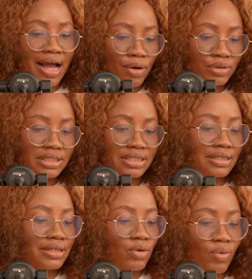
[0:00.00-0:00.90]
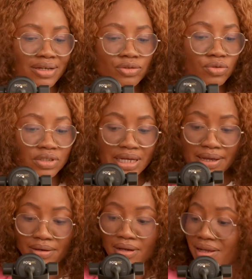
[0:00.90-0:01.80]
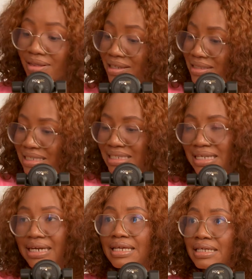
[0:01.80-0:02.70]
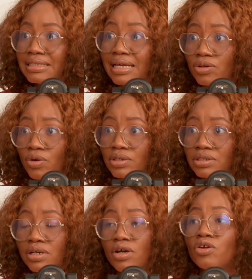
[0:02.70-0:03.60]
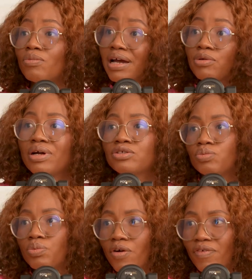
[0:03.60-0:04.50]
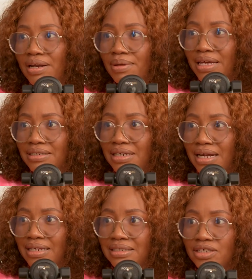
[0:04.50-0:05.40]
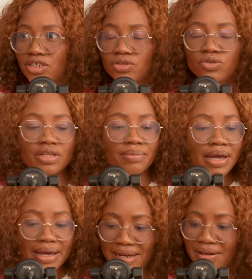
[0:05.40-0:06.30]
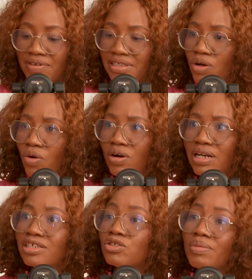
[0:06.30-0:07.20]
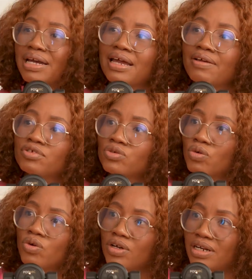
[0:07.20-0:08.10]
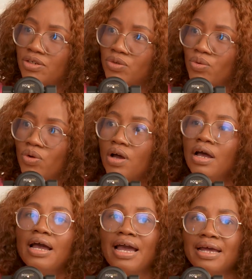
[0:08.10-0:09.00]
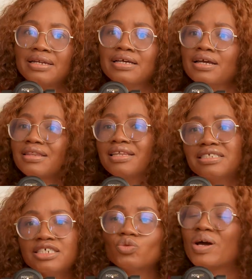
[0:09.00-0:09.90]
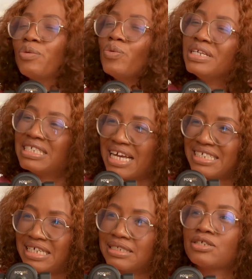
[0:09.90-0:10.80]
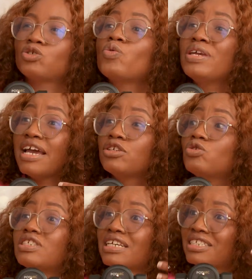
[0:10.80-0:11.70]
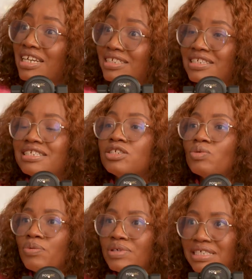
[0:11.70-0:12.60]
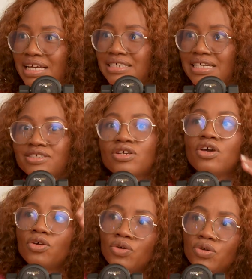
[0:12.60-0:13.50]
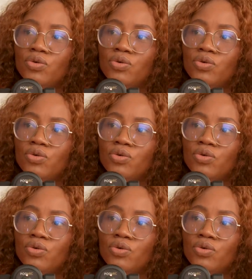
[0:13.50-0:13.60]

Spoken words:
counting 1 to 10. There's these 3 kids that don't. You might want to provide extra attention to them. And if it's the whole class, you might have to redo. And this is what we suggested. So we had to suggest, this is what we suggest you